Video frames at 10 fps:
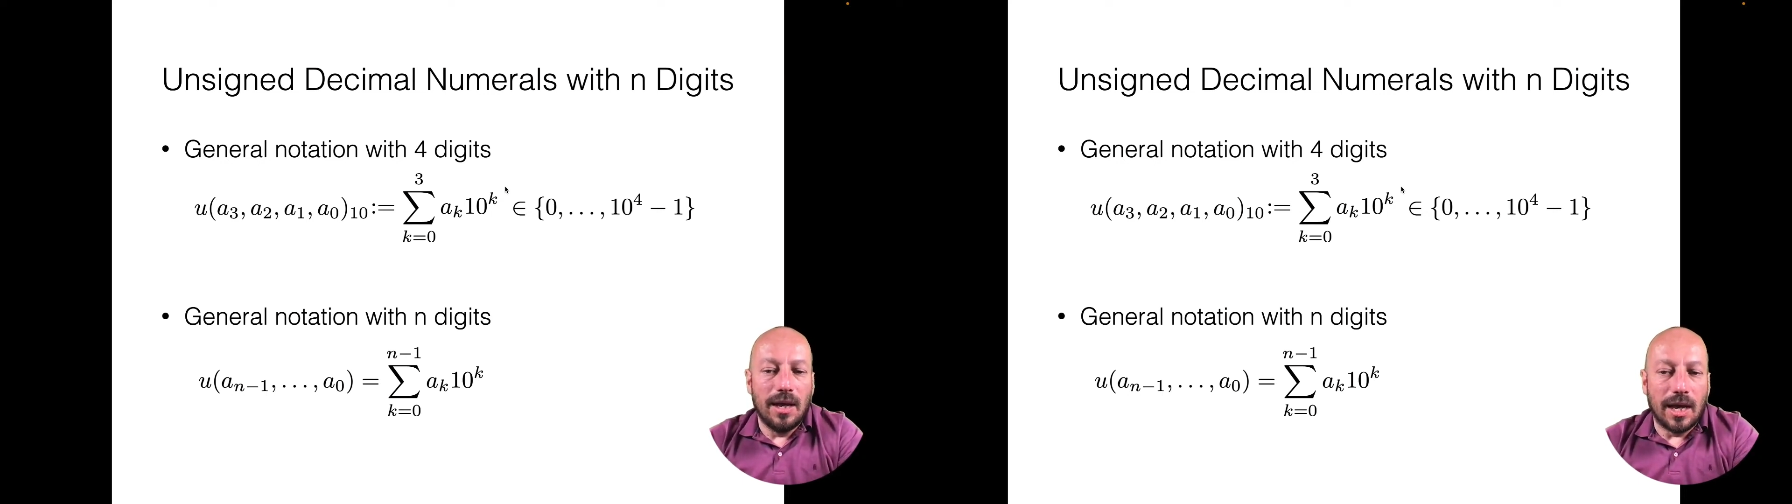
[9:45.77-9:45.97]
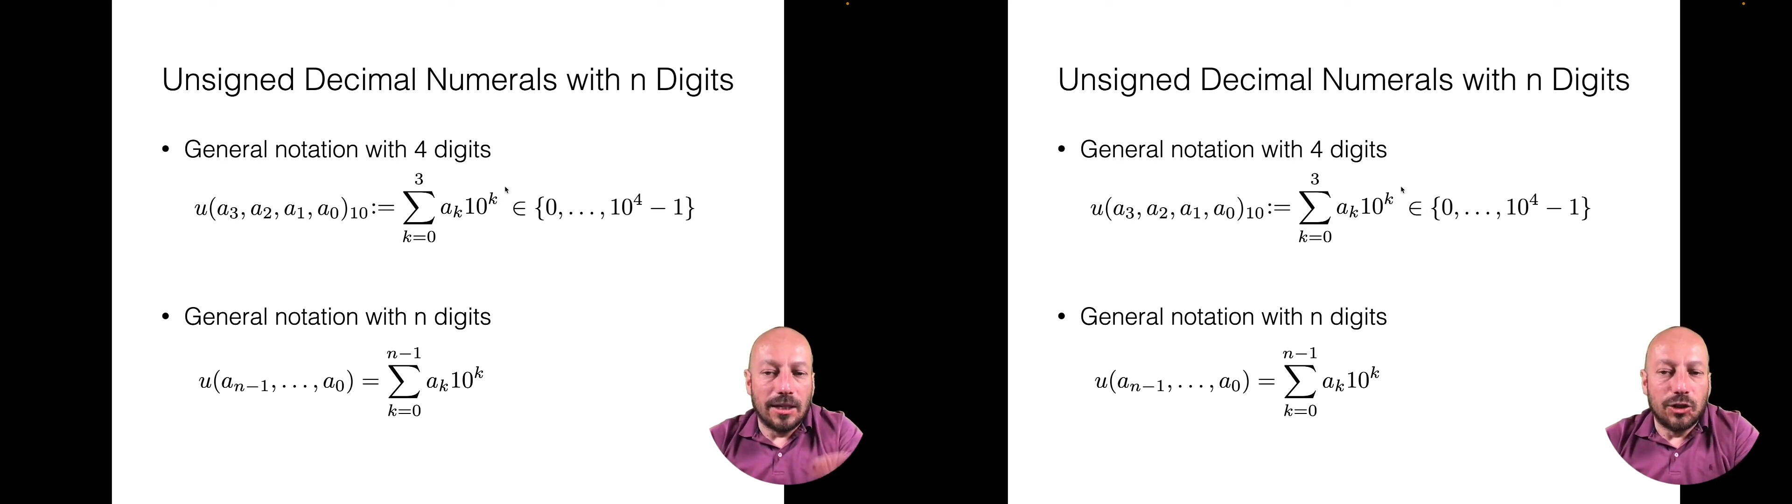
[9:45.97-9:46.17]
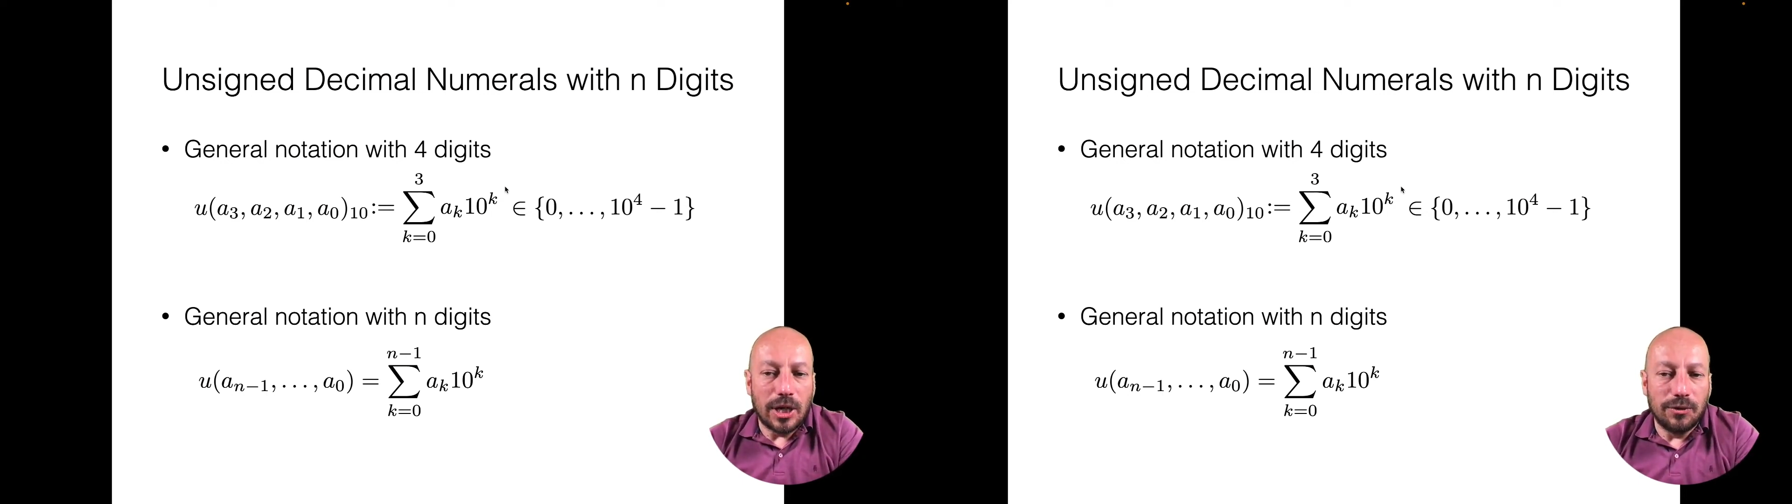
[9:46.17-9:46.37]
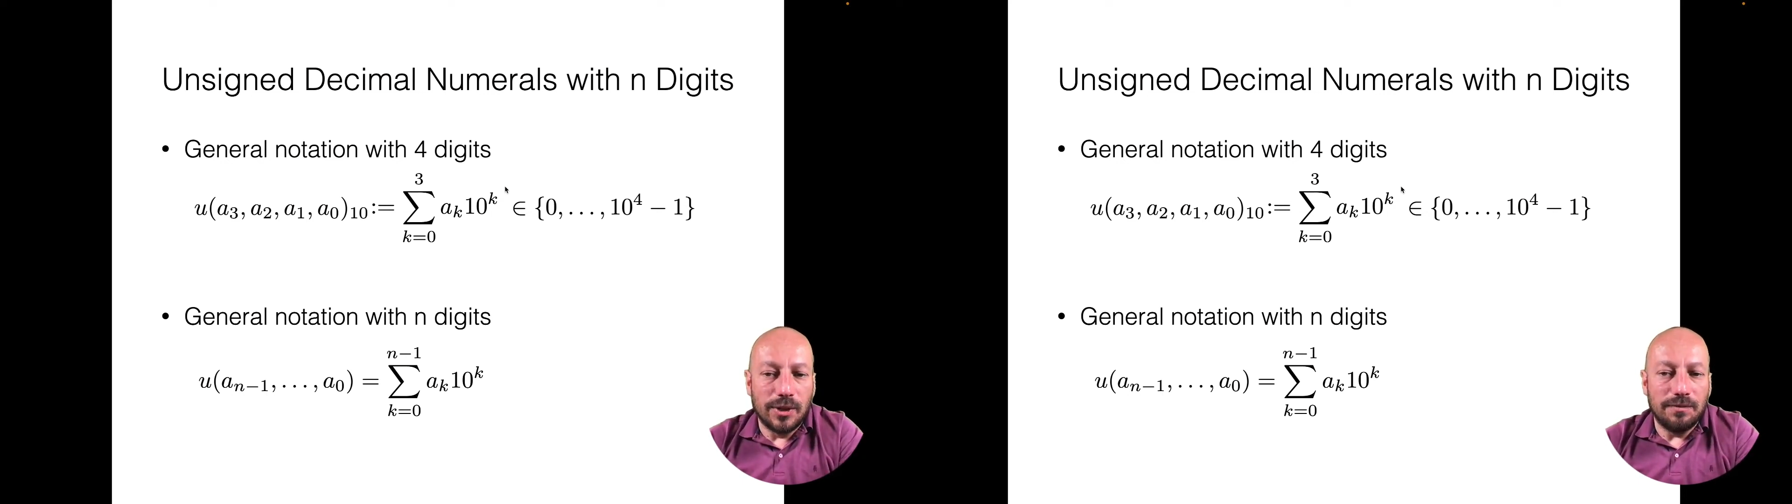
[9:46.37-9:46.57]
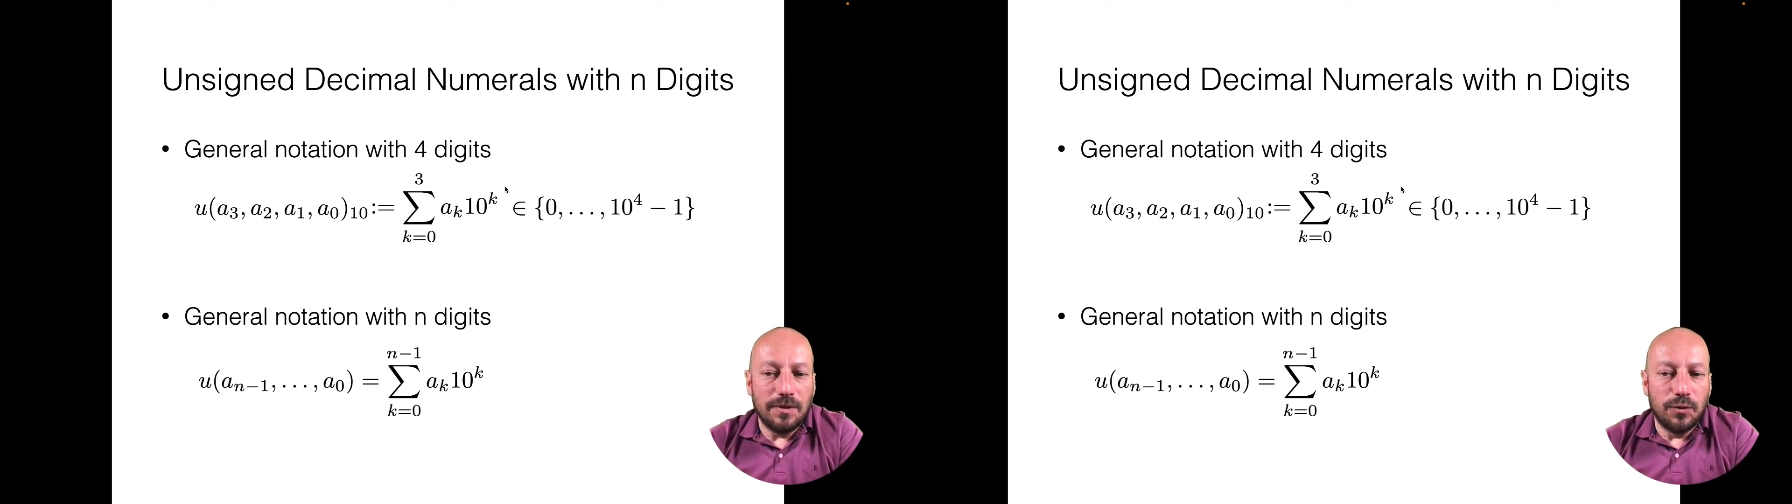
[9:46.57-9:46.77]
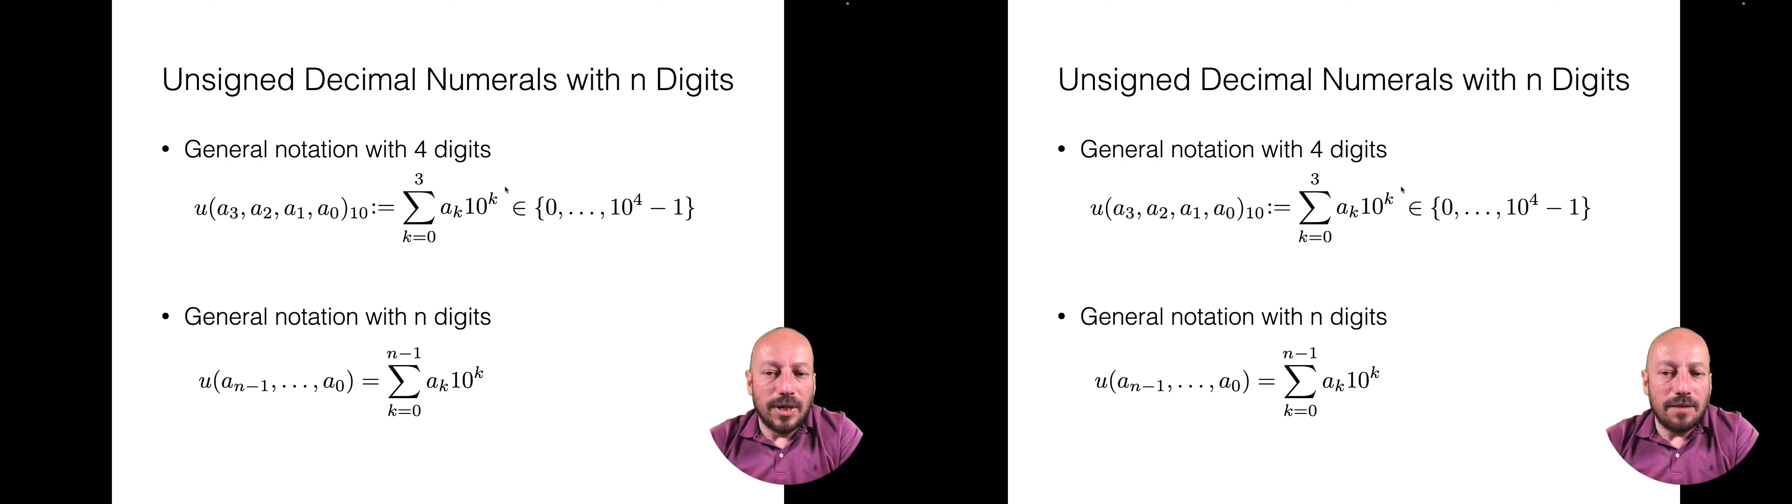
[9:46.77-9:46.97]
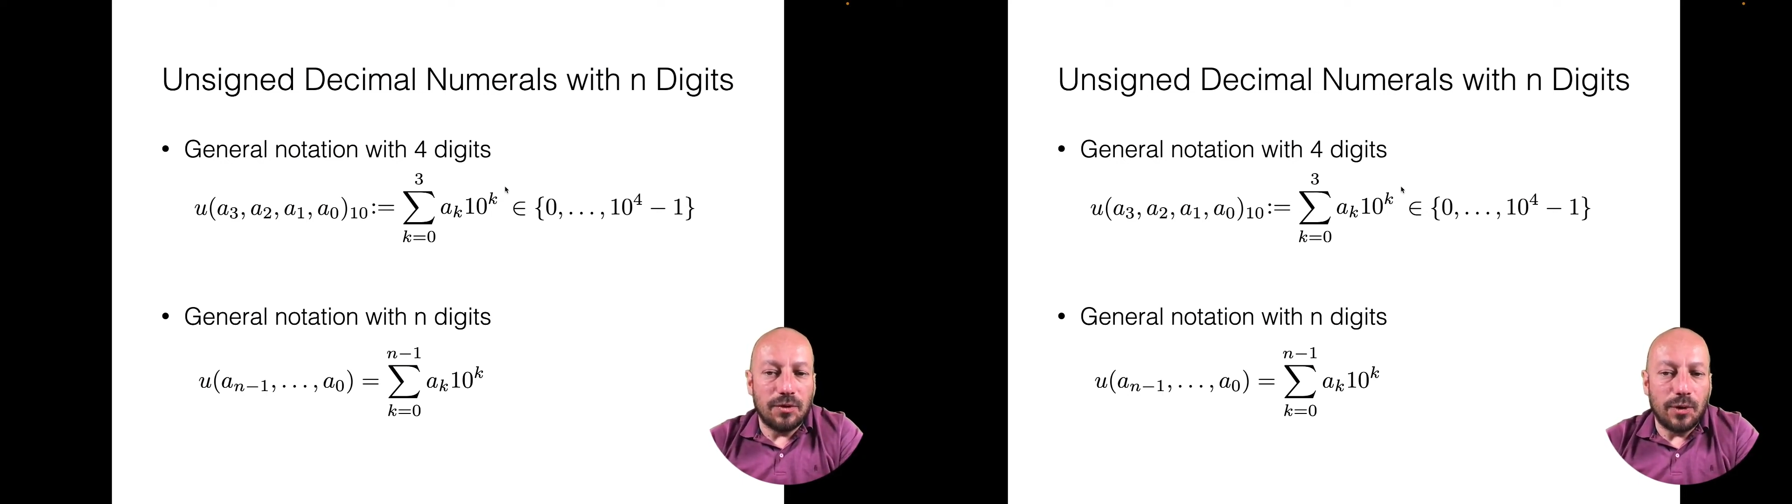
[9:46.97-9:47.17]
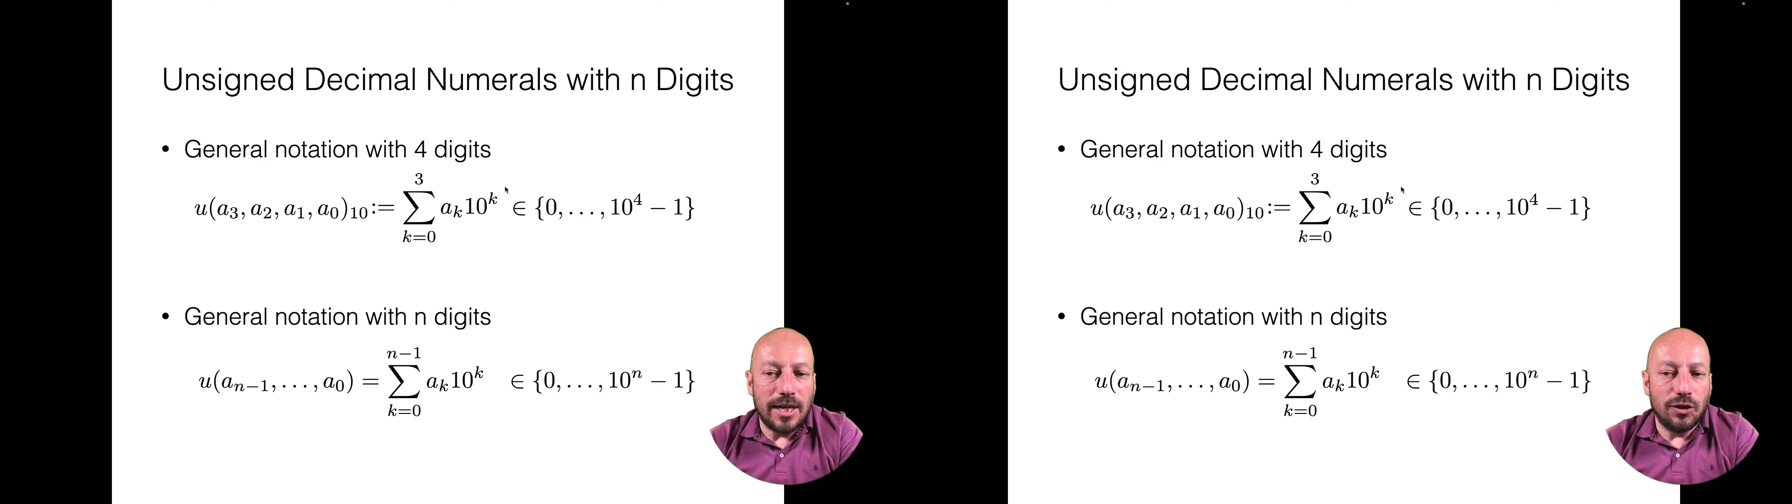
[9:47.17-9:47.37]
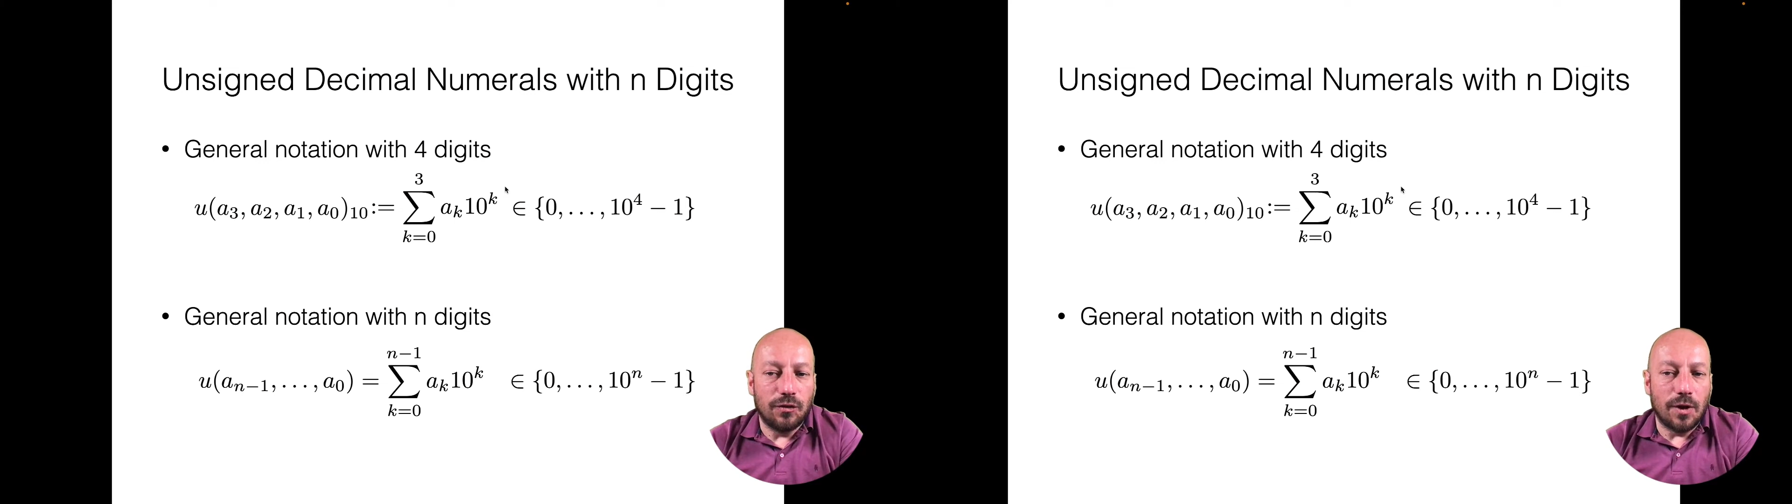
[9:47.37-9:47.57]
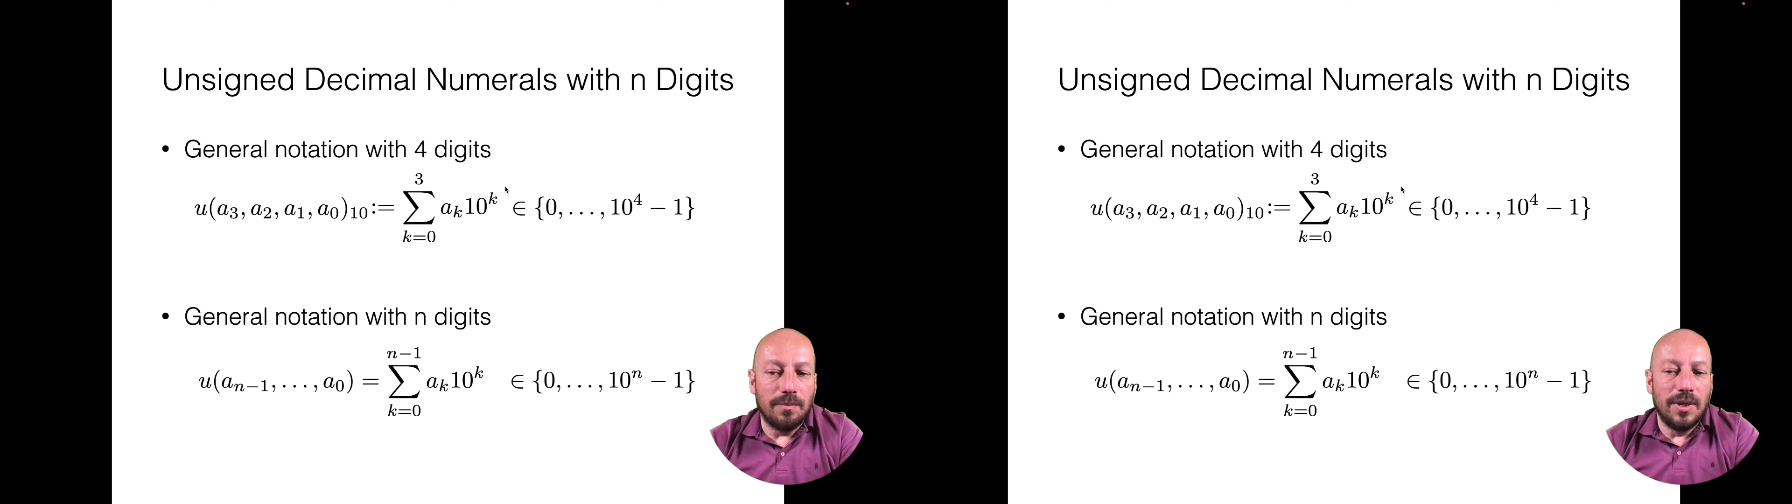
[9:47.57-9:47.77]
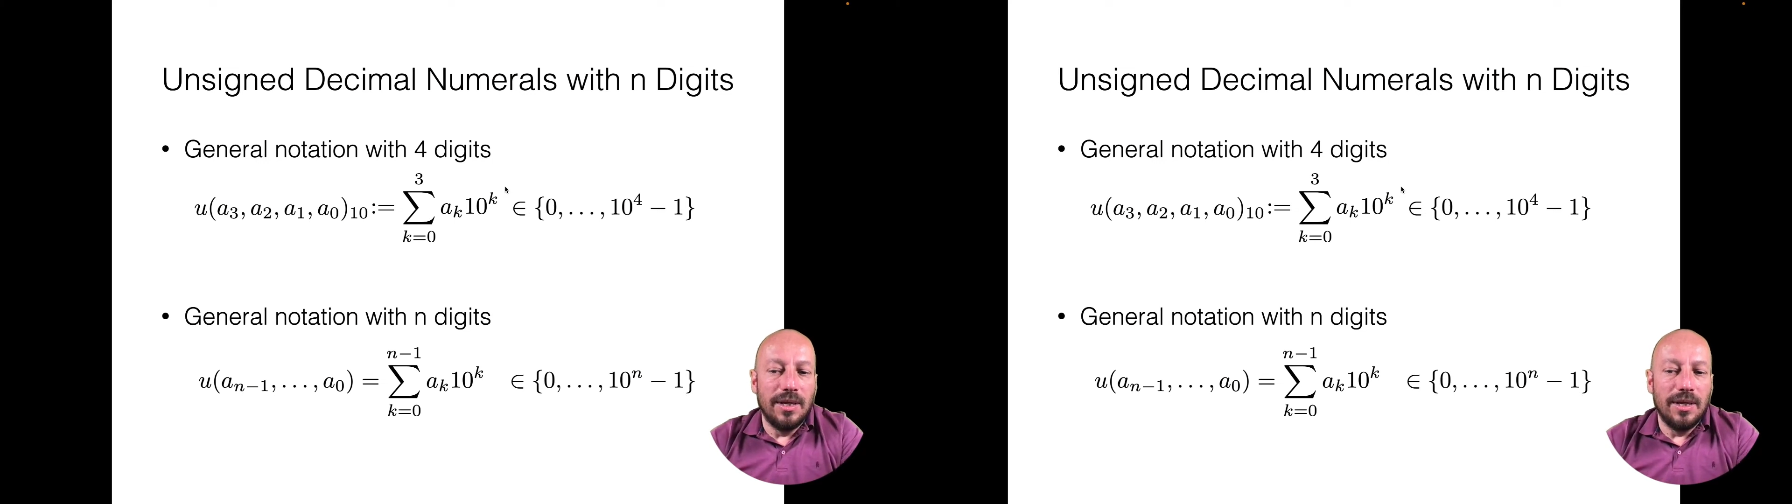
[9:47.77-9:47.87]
And in general, we would have a range from